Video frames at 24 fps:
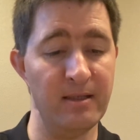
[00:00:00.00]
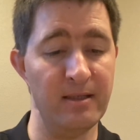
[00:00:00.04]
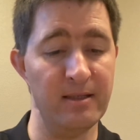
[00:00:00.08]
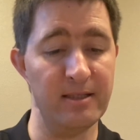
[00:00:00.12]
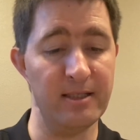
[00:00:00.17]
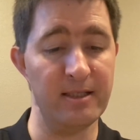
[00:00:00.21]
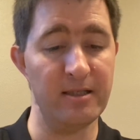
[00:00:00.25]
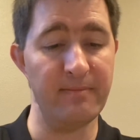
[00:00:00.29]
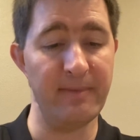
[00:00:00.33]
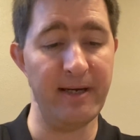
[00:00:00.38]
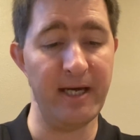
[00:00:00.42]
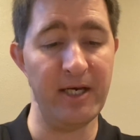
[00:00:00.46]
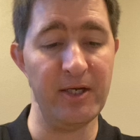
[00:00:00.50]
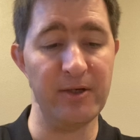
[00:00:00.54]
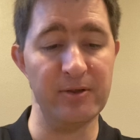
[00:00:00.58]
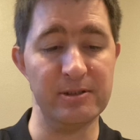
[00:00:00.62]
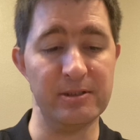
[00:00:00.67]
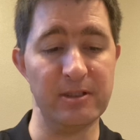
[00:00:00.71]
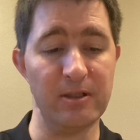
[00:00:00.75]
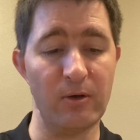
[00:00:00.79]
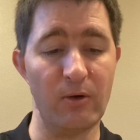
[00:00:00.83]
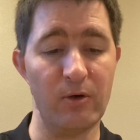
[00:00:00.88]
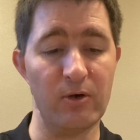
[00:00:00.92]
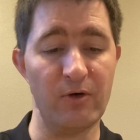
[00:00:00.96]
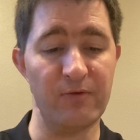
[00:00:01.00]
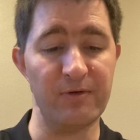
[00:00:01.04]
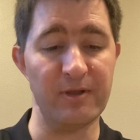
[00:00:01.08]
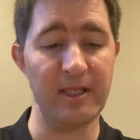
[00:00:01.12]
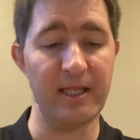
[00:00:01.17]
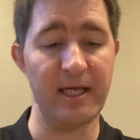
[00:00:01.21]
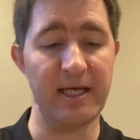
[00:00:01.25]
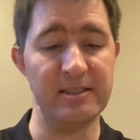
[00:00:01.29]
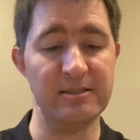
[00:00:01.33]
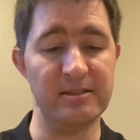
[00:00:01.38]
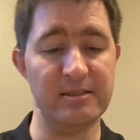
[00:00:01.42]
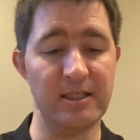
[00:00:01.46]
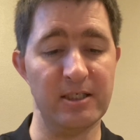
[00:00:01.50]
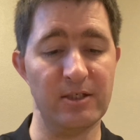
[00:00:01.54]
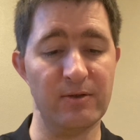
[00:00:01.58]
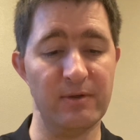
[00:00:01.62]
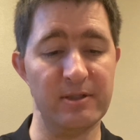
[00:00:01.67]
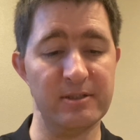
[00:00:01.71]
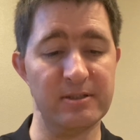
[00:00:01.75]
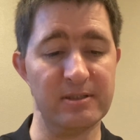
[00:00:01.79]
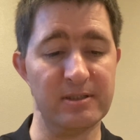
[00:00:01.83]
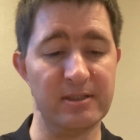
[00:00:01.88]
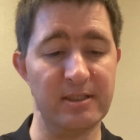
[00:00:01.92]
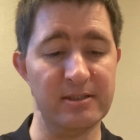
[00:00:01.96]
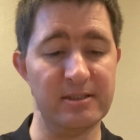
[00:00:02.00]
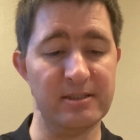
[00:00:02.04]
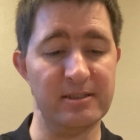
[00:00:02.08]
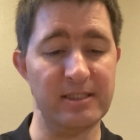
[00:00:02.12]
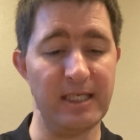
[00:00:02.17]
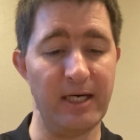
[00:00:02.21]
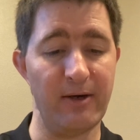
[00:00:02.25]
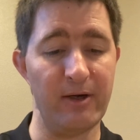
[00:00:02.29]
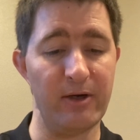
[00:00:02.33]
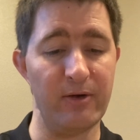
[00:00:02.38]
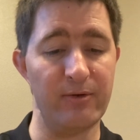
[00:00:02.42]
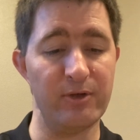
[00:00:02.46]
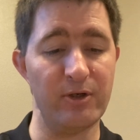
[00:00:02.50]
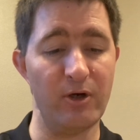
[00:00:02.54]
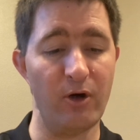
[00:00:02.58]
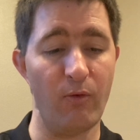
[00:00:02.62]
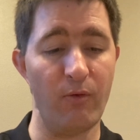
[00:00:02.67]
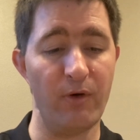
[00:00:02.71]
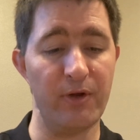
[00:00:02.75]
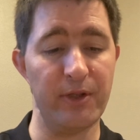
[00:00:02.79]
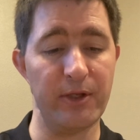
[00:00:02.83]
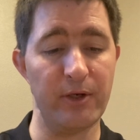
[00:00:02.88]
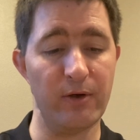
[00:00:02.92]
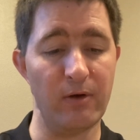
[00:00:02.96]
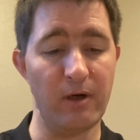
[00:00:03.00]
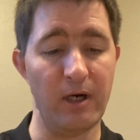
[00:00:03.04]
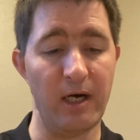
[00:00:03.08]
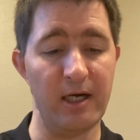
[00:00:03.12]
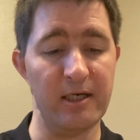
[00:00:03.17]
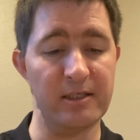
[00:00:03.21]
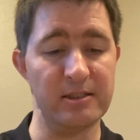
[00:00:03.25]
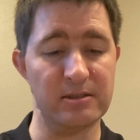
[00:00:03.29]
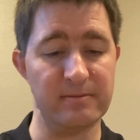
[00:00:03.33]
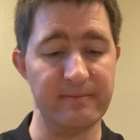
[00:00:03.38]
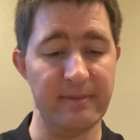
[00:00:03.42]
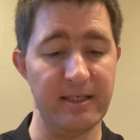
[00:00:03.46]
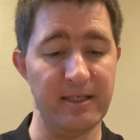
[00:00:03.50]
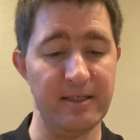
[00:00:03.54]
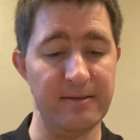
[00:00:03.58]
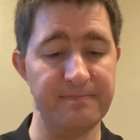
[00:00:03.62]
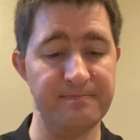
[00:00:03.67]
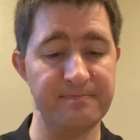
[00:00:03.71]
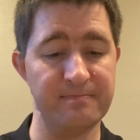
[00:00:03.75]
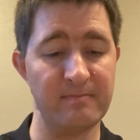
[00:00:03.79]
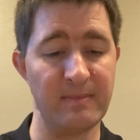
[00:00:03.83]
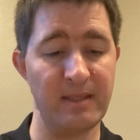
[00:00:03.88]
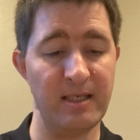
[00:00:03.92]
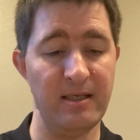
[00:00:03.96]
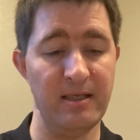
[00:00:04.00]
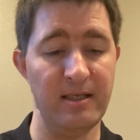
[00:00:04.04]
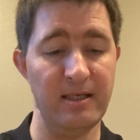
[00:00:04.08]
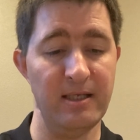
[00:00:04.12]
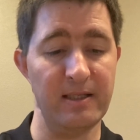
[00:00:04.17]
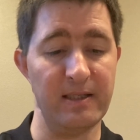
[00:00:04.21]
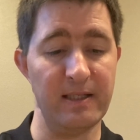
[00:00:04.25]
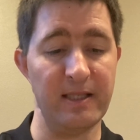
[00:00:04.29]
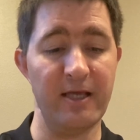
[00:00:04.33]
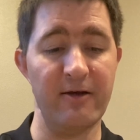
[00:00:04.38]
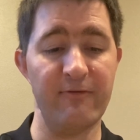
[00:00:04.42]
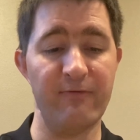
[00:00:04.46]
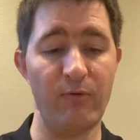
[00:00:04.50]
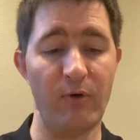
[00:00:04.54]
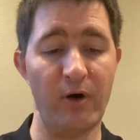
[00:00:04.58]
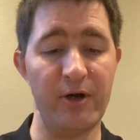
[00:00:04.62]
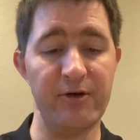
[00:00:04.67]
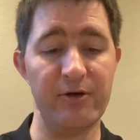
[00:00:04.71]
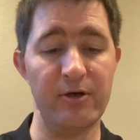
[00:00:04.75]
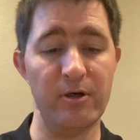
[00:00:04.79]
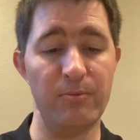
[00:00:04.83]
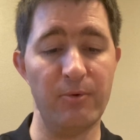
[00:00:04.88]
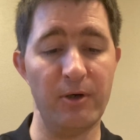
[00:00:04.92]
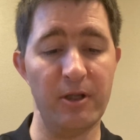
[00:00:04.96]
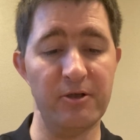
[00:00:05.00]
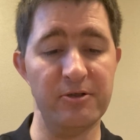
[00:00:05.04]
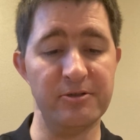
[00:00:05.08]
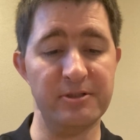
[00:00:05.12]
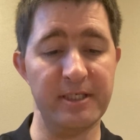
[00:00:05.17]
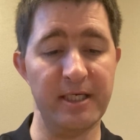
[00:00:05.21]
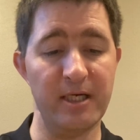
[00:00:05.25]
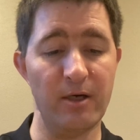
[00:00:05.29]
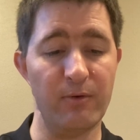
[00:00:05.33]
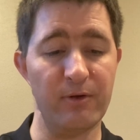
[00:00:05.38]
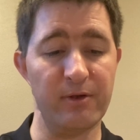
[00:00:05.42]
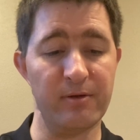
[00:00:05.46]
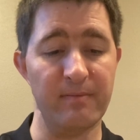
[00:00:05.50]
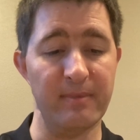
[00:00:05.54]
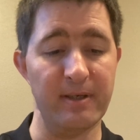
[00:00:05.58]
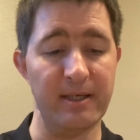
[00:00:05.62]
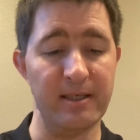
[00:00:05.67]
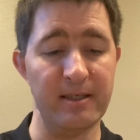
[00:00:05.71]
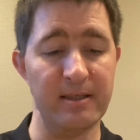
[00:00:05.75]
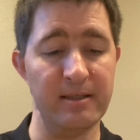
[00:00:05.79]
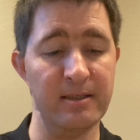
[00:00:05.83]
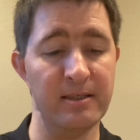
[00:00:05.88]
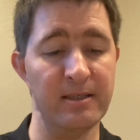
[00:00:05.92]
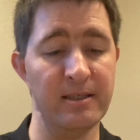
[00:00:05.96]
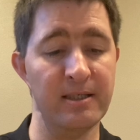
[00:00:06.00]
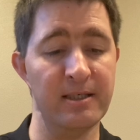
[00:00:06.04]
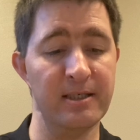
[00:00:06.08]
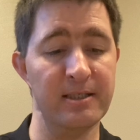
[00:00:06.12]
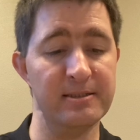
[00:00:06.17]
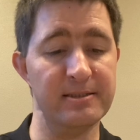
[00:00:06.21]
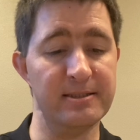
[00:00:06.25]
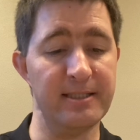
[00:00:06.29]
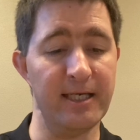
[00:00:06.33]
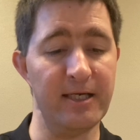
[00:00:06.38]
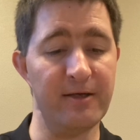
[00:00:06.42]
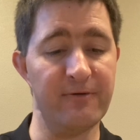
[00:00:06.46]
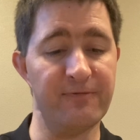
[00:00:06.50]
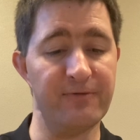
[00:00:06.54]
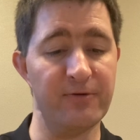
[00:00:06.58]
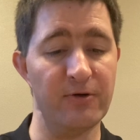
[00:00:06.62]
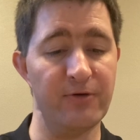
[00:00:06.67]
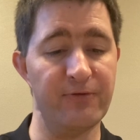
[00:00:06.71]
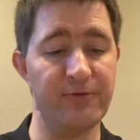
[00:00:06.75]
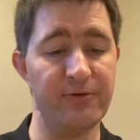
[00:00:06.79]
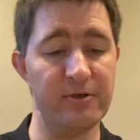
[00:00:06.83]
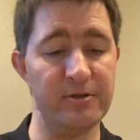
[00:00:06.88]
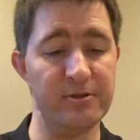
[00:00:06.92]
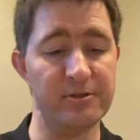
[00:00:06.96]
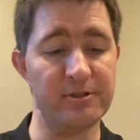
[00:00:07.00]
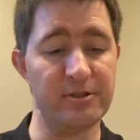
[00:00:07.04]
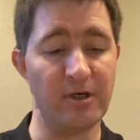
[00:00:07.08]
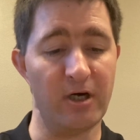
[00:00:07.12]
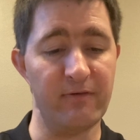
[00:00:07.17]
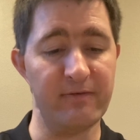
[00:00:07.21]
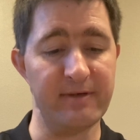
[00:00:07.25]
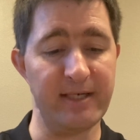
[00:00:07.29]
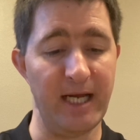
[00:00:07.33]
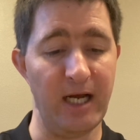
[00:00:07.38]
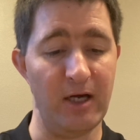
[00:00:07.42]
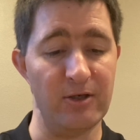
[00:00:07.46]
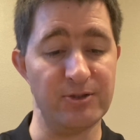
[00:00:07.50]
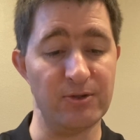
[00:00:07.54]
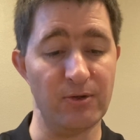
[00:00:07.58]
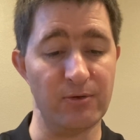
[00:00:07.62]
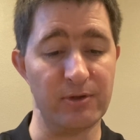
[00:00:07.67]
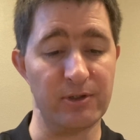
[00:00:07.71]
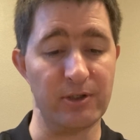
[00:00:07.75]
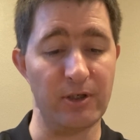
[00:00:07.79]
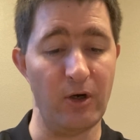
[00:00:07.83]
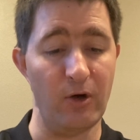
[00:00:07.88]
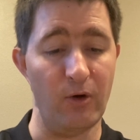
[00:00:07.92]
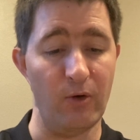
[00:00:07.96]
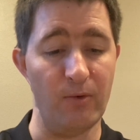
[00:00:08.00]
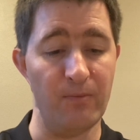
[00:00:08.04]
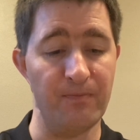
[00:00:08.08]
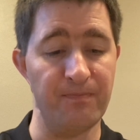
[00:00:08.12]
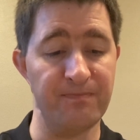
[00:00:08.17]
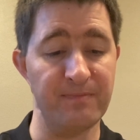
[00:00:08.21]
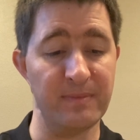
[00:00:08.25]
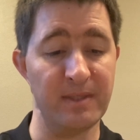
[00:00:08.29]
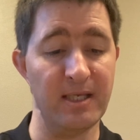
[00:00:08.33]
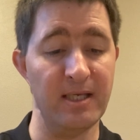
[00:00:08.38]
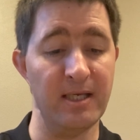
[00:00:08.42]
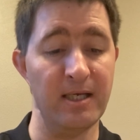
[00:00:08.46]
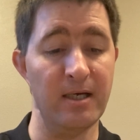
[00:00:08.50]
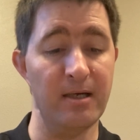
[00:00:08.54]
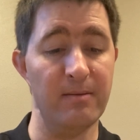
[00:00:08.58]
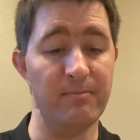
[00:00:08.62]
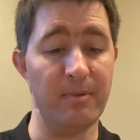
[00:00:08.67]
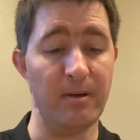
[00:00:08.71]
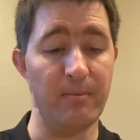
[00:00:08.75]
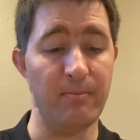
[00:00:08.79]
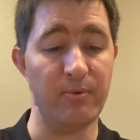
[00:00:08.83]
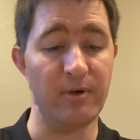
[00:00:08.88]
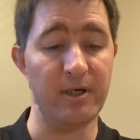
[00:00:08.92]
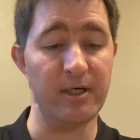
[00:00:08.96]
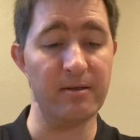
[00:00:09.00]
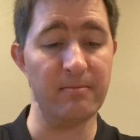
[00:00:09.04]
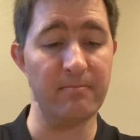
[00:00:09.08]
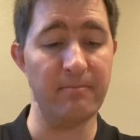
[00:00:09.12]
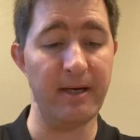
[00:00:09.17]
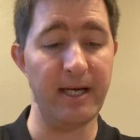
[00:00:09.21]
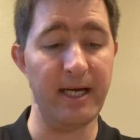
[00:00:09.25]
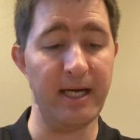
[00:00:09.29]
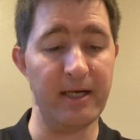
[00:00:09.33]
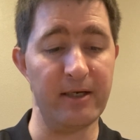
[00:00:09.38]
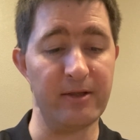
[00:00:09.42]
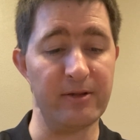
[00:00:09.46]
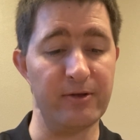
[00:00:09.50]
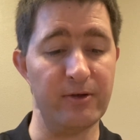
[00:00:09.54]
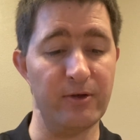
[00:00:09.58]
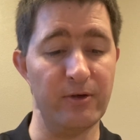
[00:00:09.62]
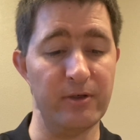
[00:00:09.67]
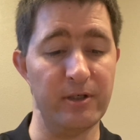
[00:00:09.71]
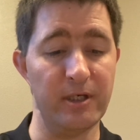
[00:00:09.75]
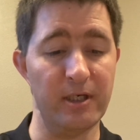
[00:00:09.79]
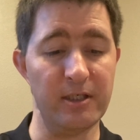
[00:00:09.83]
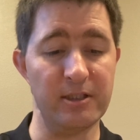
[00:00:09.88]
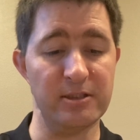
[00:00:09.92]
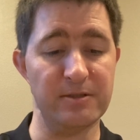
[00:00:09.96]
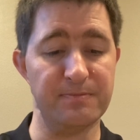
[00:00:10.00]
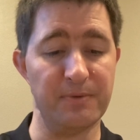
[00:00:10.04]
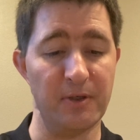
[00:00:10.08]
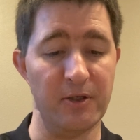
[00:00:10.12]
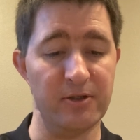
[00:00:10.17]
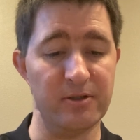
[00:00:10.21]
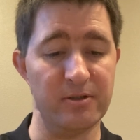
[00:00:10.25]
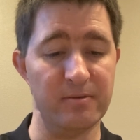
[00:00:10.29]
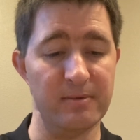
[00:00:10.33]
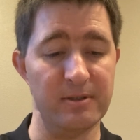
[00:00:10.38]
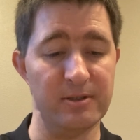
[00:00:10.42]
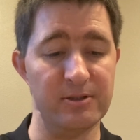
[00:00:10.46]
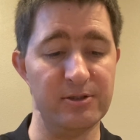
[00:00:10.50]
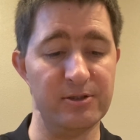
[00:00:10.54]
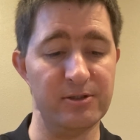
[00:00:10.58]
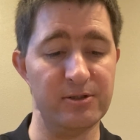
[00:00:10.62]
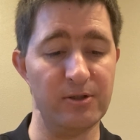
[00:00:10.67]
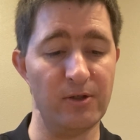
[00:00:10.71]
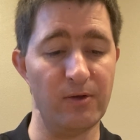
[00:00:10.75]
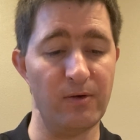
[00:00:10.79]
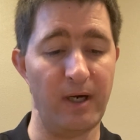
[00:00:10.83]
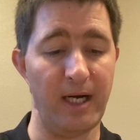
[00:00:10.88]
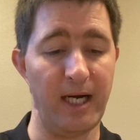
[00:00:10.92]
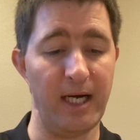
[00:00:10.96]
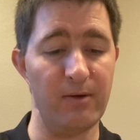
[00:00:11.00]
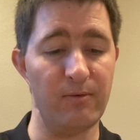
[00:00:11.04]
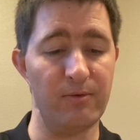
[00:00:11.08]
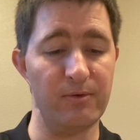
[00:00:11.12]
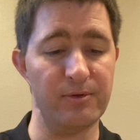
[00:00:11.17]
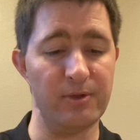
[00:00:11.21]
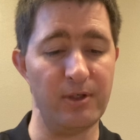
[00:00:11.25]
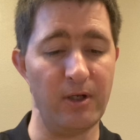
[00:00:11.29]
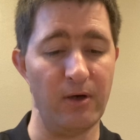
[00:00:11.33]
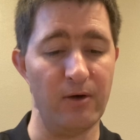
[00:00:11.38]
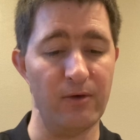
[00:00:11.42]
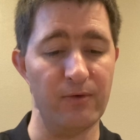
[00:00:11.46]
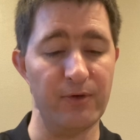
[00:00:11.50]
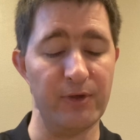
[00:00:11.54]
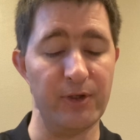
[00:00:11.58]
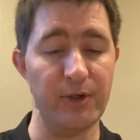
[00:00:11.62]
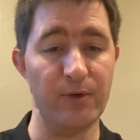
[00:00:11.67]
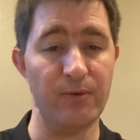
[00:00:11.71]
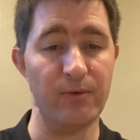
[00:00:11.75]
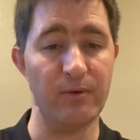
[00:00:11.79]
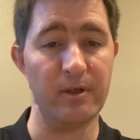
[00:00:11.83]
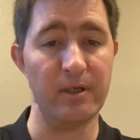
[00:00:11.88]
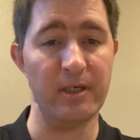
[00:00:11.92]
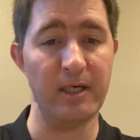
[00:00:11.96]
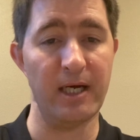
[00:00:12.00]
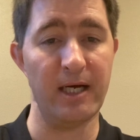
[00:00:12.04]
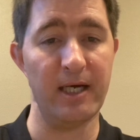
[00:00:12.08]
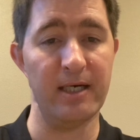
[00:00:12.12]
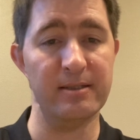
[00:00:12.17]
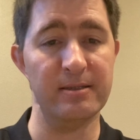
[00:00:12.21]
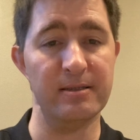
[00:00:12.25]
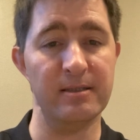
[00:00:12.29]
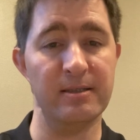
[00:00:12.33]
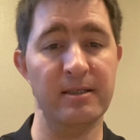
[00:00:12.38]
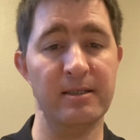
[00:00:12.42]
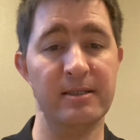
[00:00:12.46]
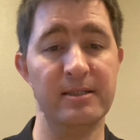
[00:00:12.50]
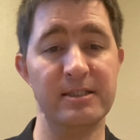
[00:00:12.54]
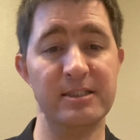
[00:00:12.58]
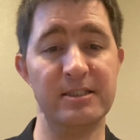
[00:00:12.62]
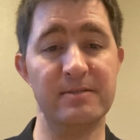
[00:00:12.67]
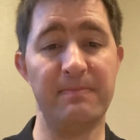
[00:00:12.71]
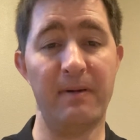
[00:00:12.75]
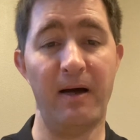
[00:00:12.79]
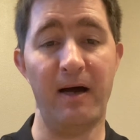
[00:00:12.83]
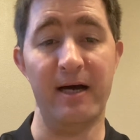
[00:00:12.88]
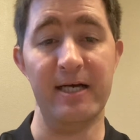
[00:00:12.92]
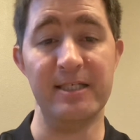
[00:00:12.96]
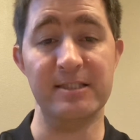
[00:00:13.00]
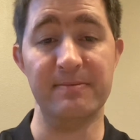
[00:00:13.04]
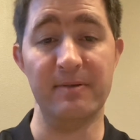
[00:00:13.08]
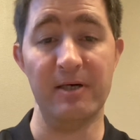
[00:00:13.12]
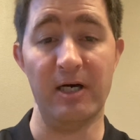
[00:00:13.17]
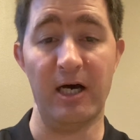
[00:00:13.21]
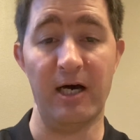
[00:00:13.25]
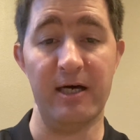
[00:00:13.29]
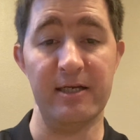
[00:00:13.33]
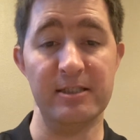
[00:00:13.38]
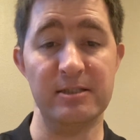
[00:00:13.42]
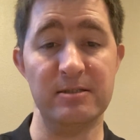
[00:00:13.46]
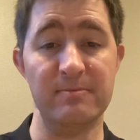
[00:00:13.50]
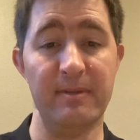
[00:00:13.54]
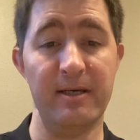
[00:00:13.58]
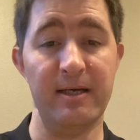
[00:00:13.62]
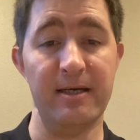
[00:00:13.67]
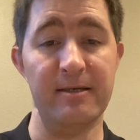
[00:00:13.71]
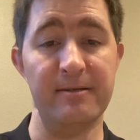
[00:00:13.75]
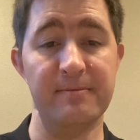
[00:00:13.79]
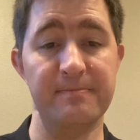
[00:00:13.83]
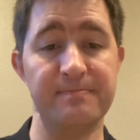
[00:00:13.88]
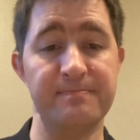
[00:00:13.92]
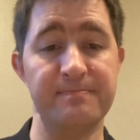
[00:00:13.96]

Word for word: Then the man who's lord over the land said to us, This is how I will know whether you are honest men. Leave one of your brothers here with me. Take food for your starving household and go. But bring back your youngest brother to me, so I will know that you are not spies, but honest men.